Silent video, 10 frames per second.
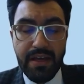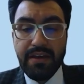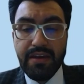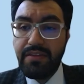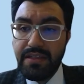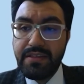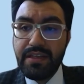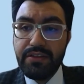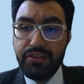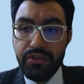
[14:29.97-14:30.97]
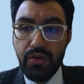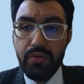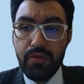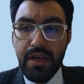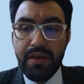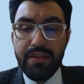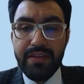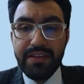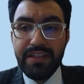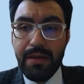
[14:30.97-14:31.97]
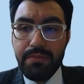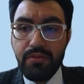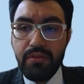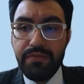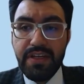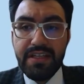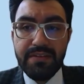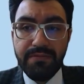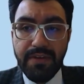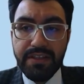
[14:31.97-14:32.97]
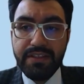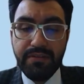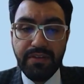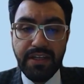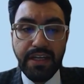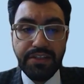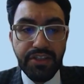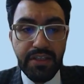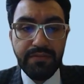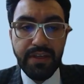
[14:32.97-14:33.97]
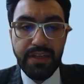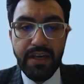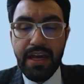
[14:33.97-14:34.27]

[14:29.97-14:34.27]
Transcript: This can show that capsulorrhaphy is effective in achieving